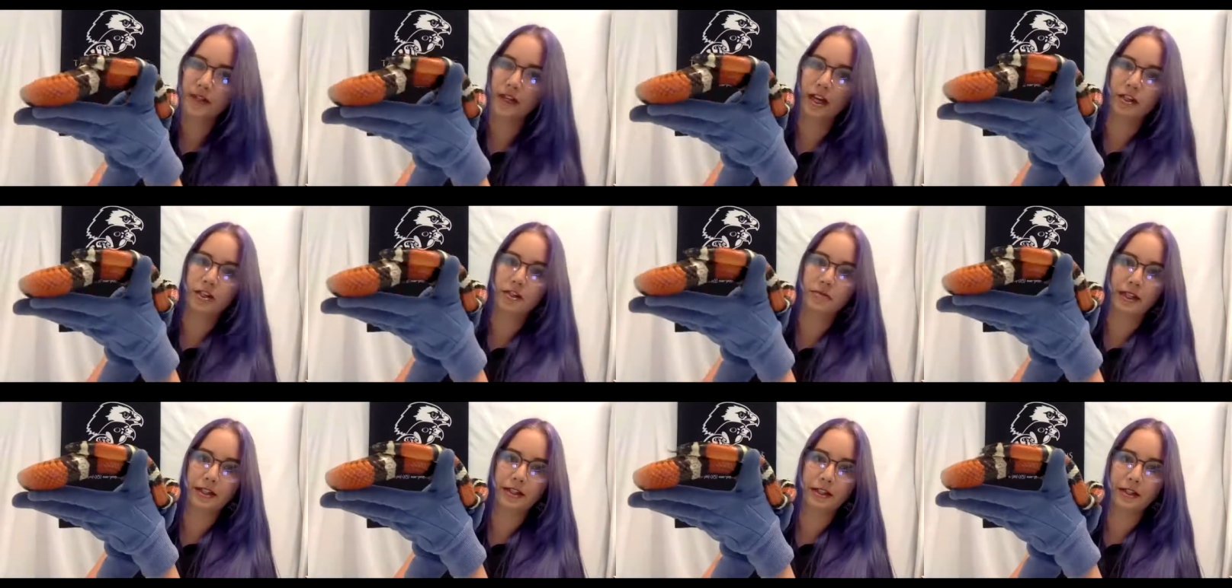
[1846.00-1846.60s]
uh,
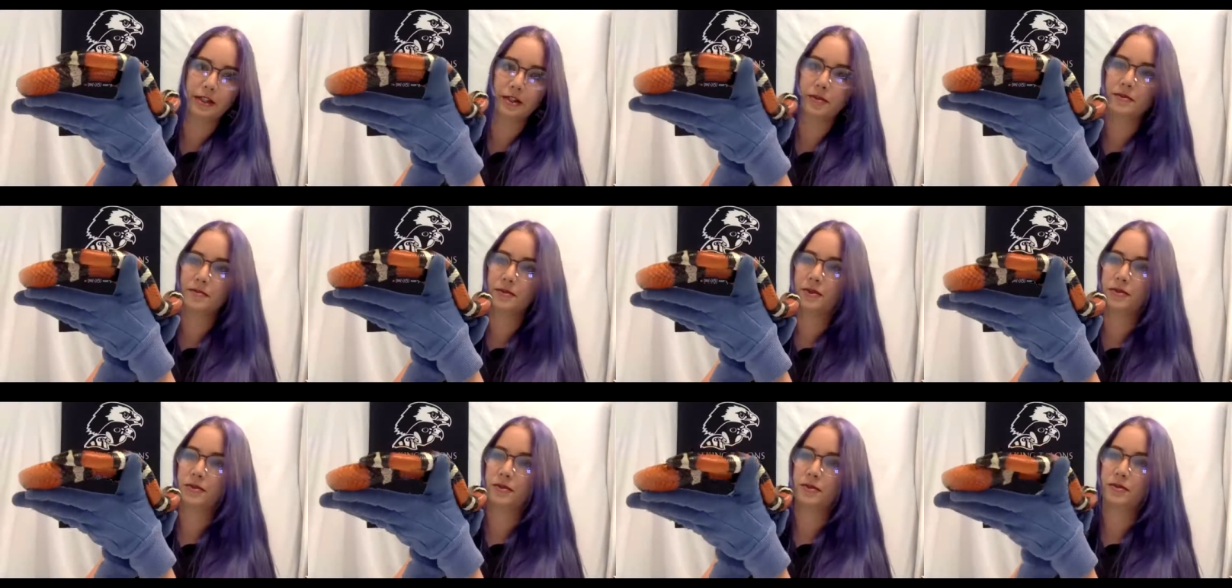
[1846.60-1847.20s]
New Mexico.
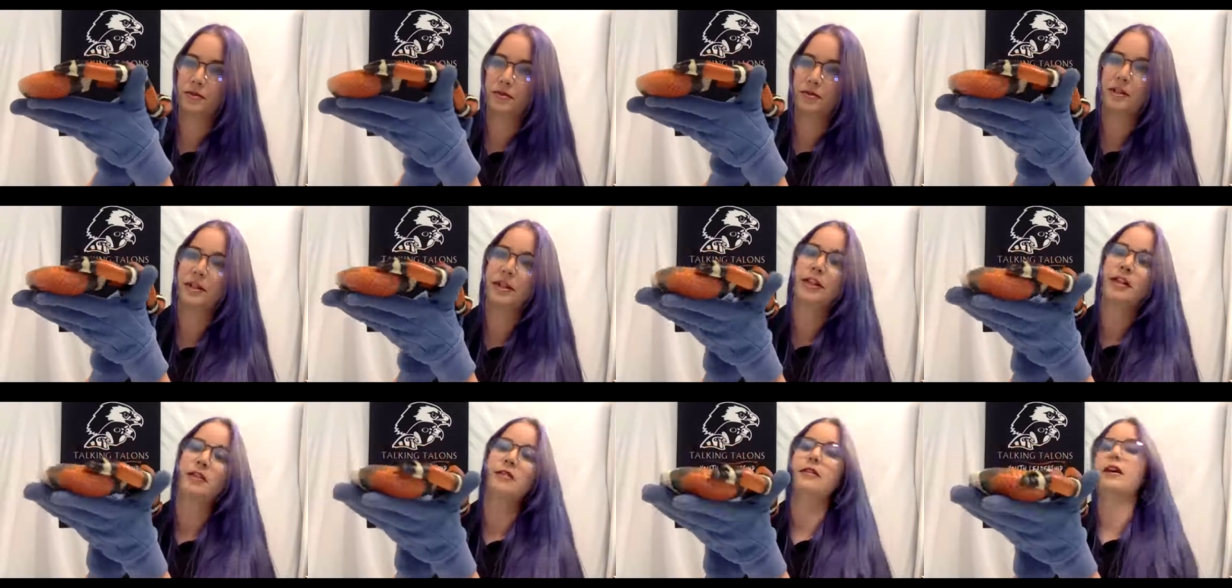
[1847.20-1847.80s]
So you,
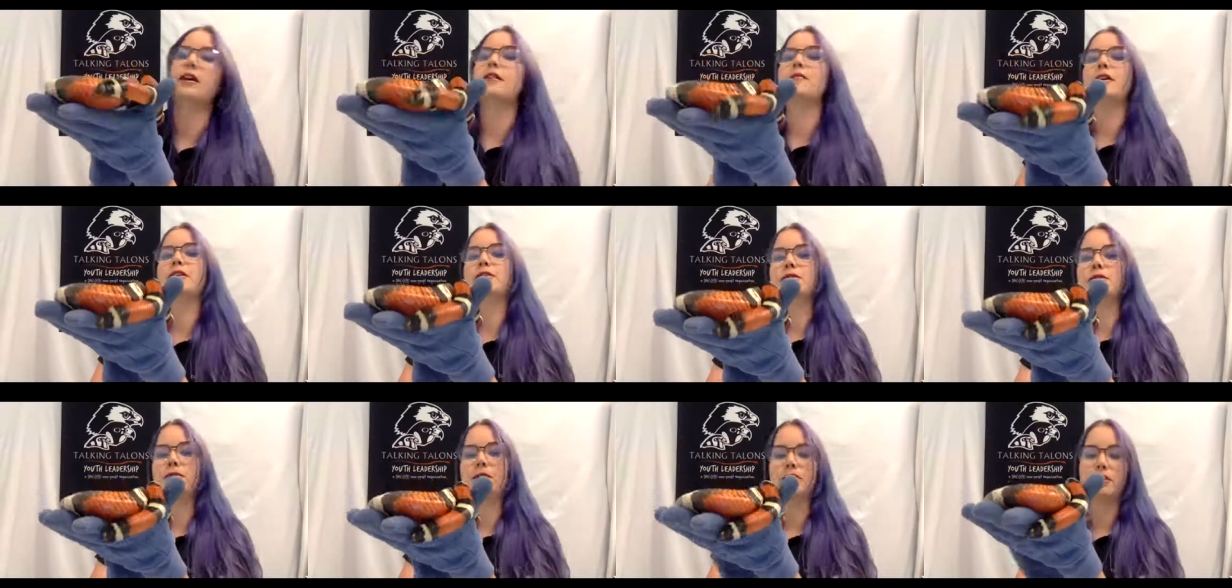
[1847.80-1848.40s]
um,
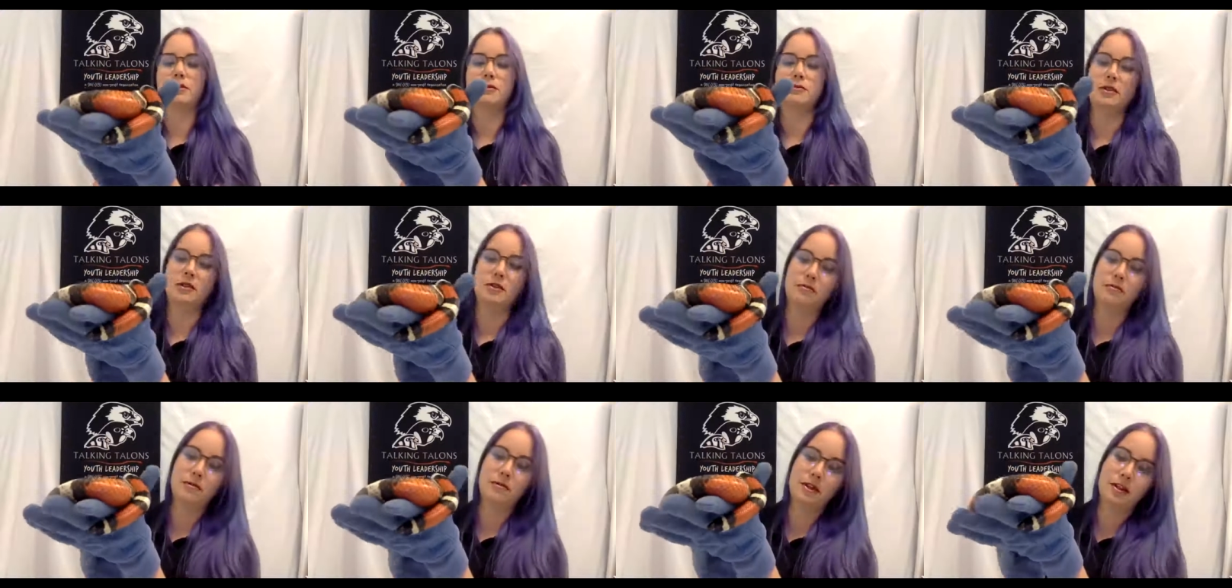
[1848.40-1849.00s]
as we mentioned,
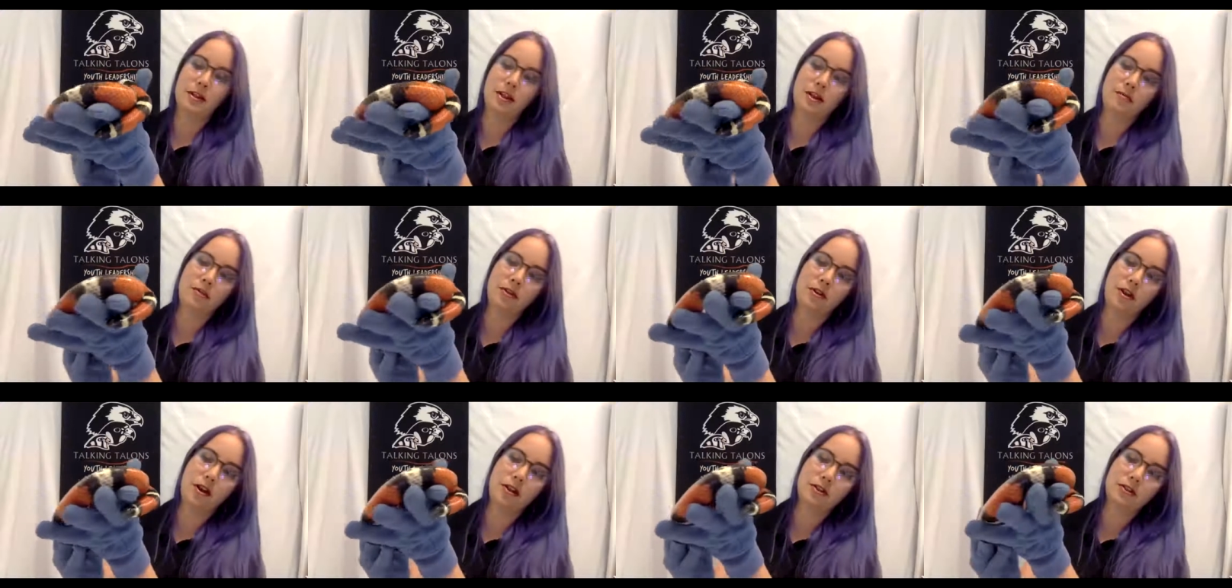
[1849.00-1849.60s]
we can come
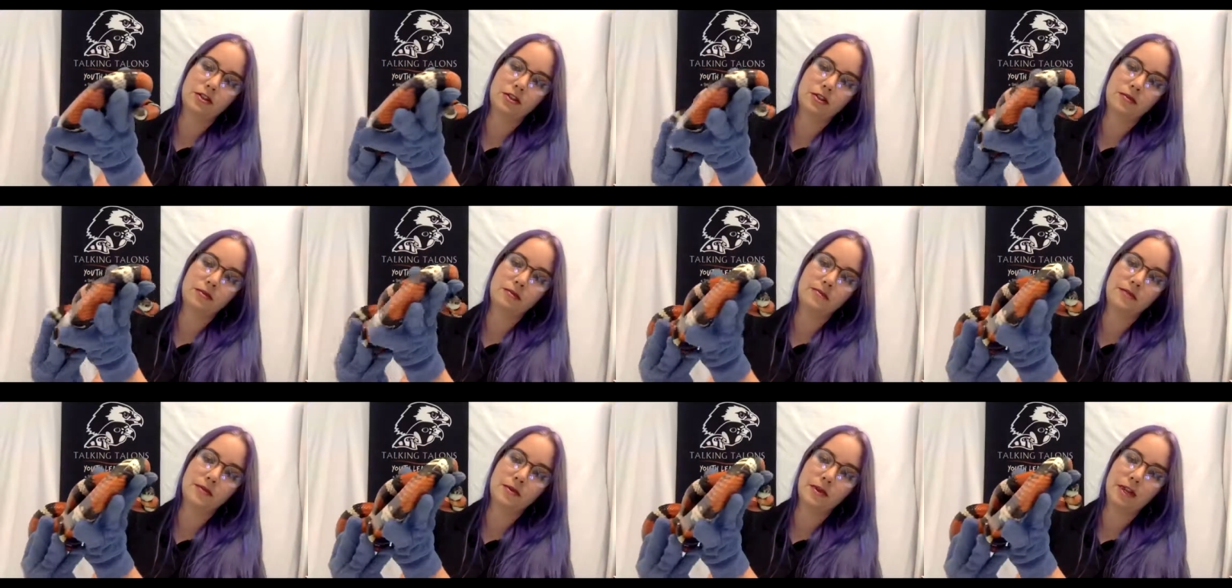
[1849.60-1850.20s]
across
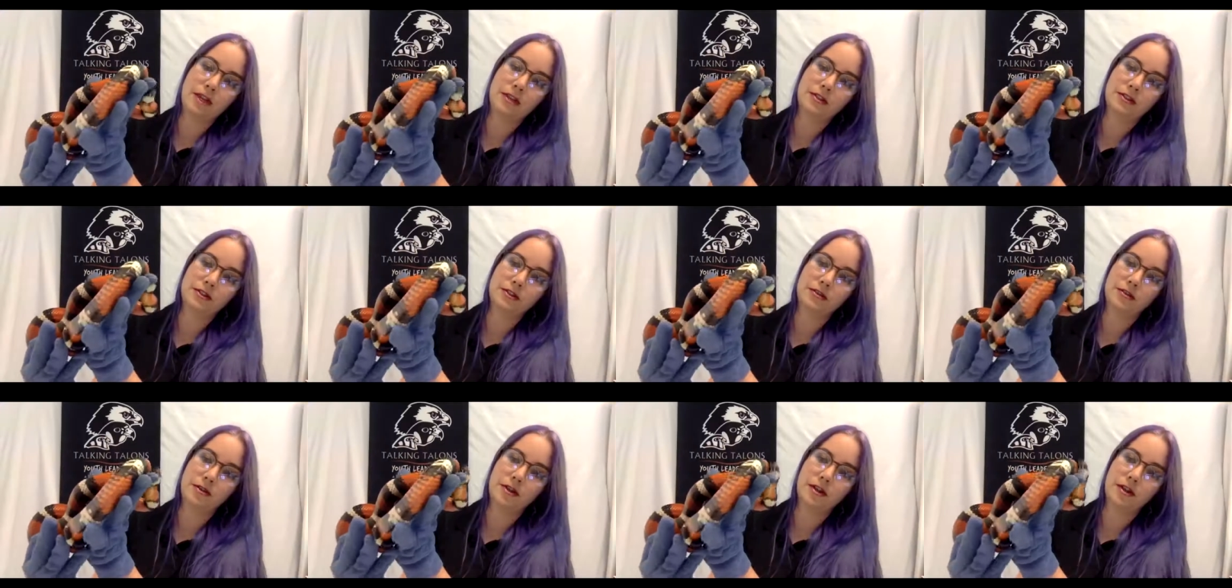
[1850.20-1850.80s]
her as
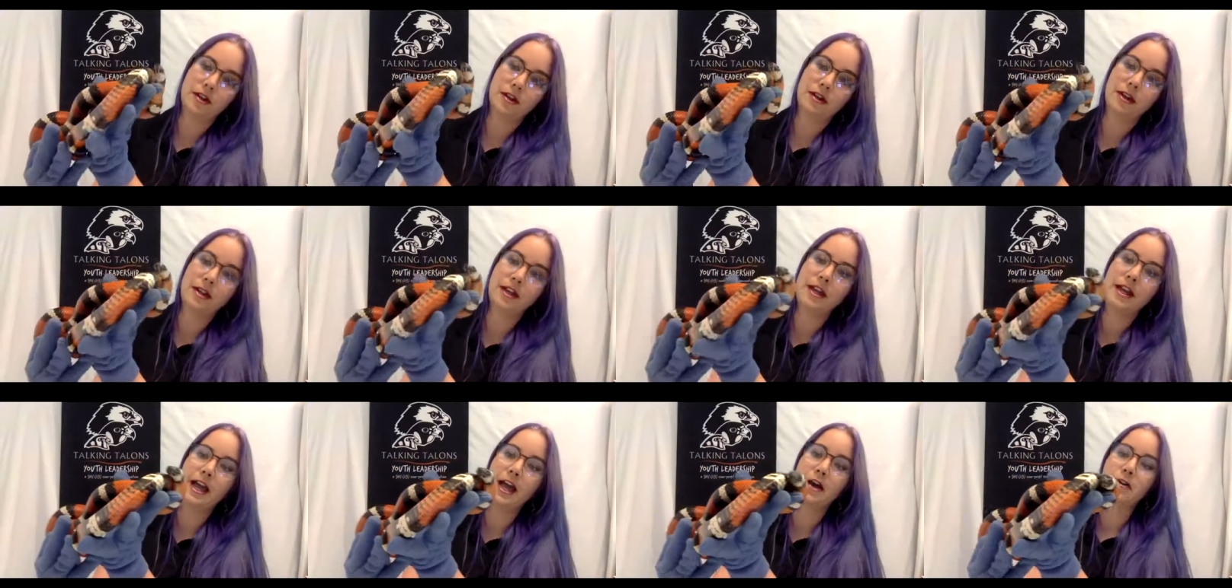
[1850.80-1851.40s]
you are
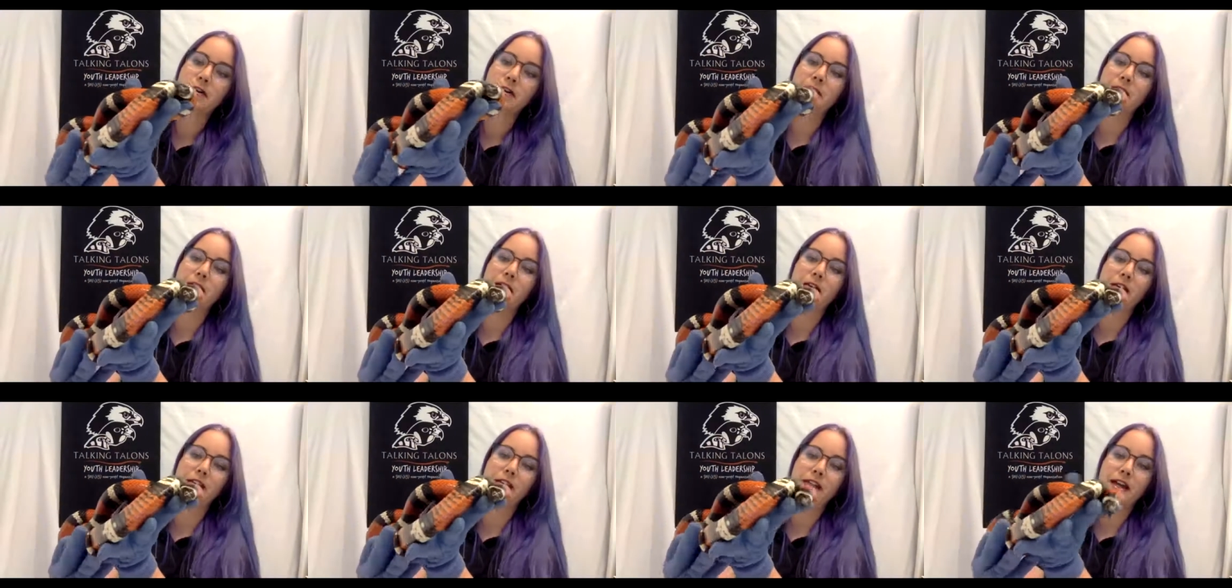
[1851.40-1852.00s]
out and
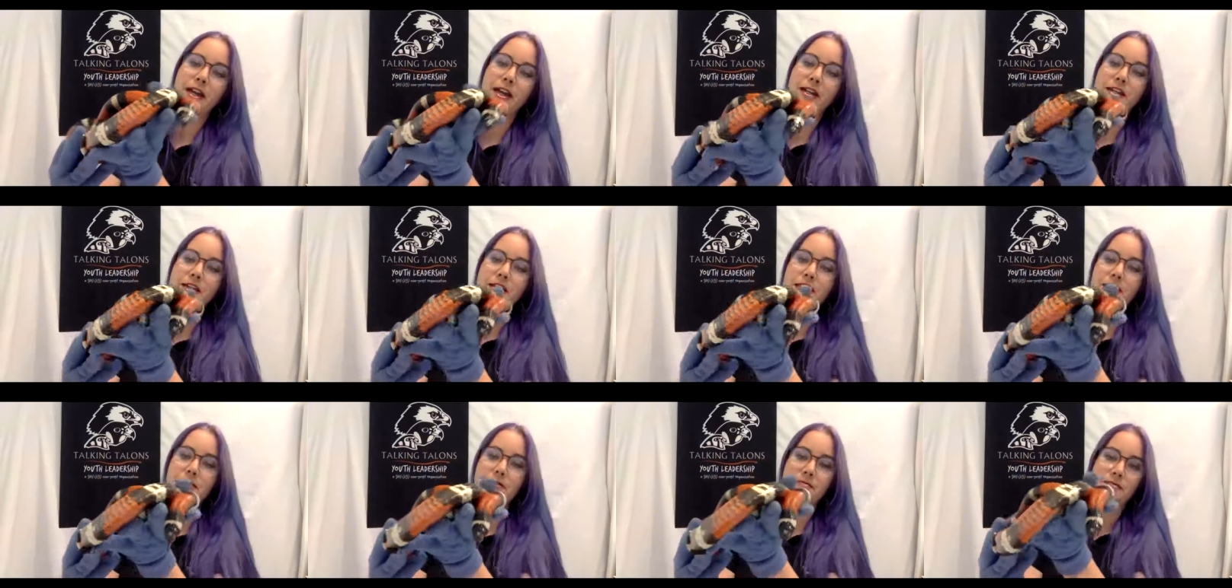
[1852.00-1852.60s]
about and
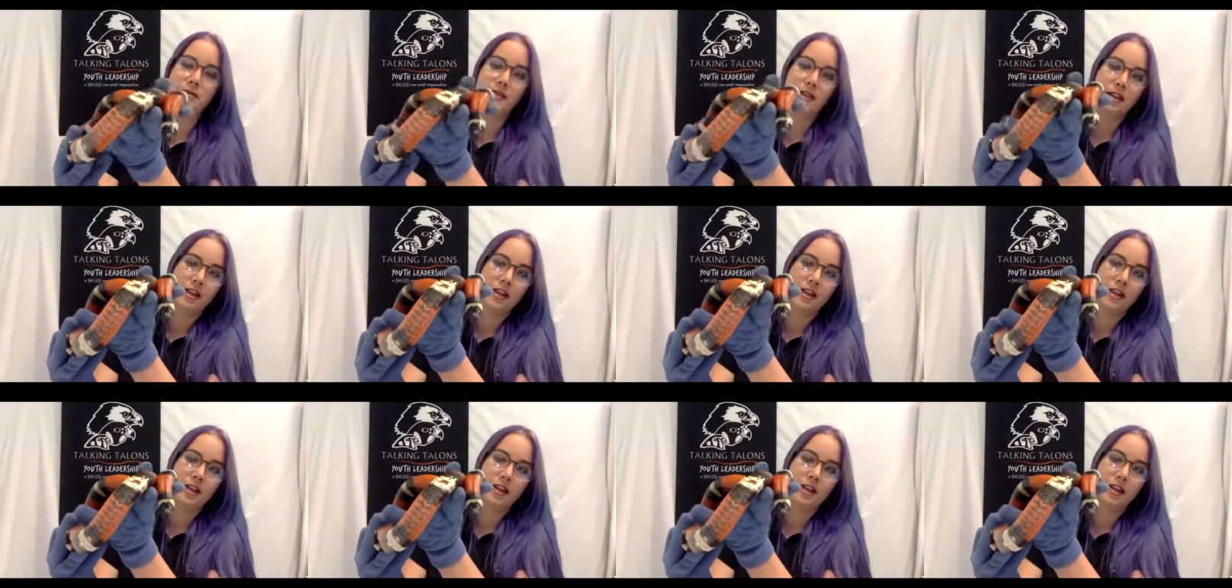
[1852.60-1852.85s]
hiking.